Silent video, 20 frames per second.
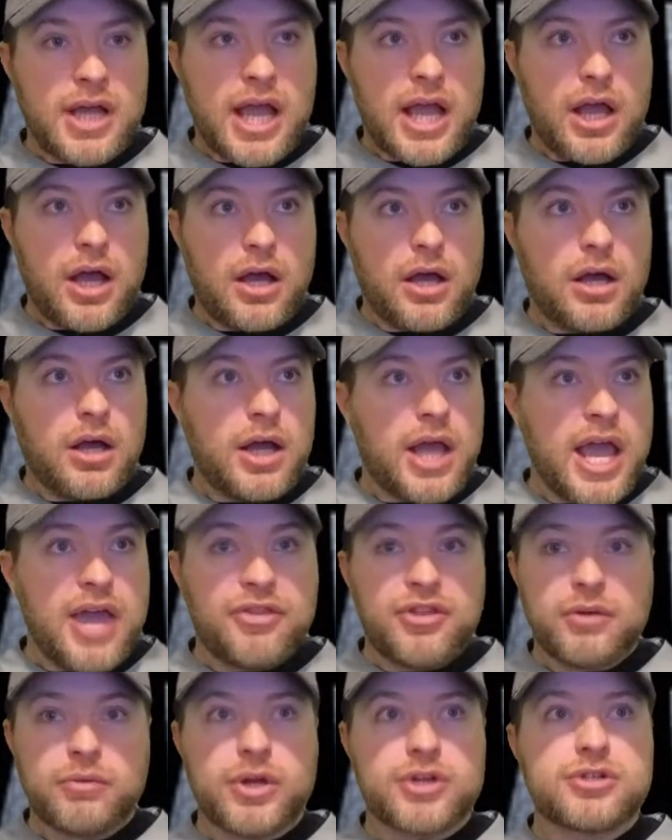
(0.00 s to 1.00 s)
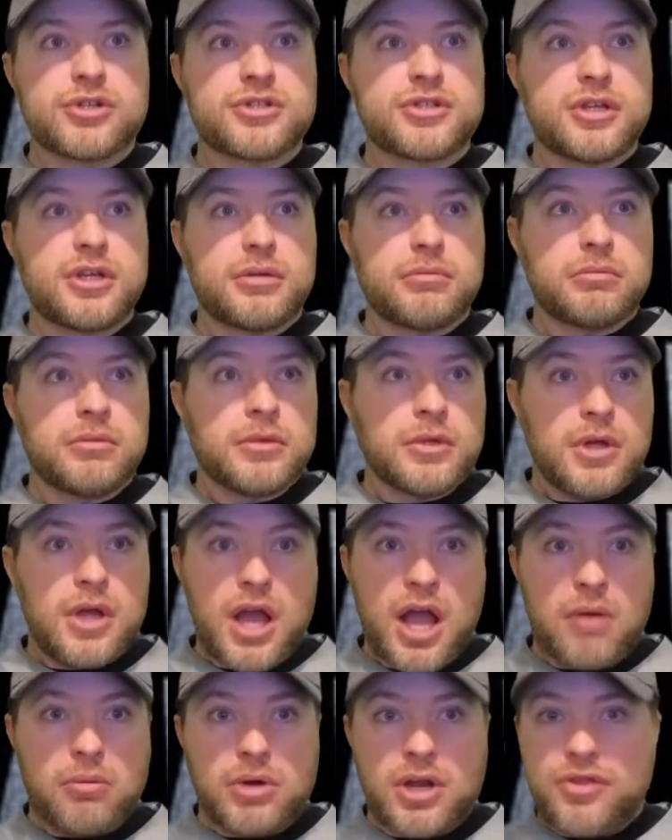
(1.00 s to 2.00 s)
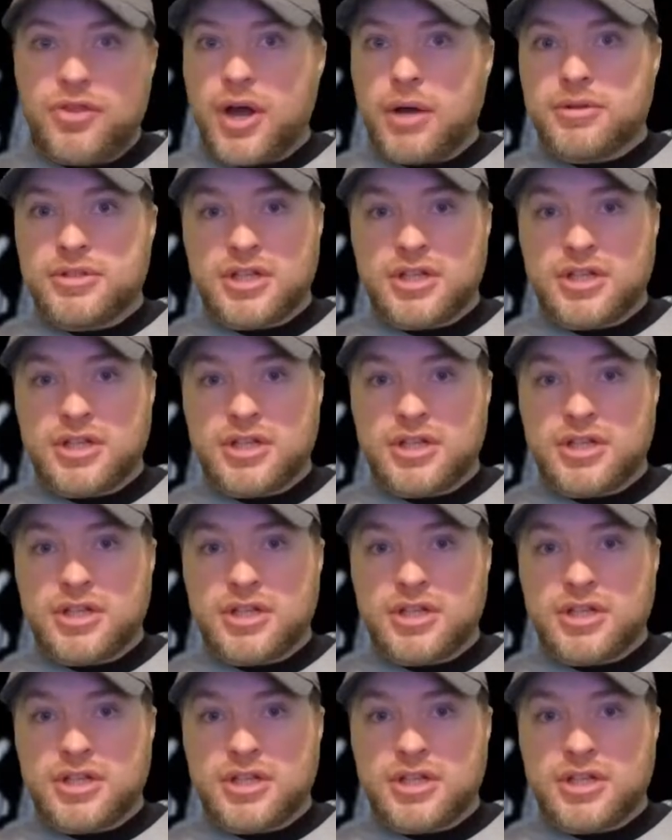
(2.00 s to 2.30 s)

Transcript: Anthony Richardson, everybody thought was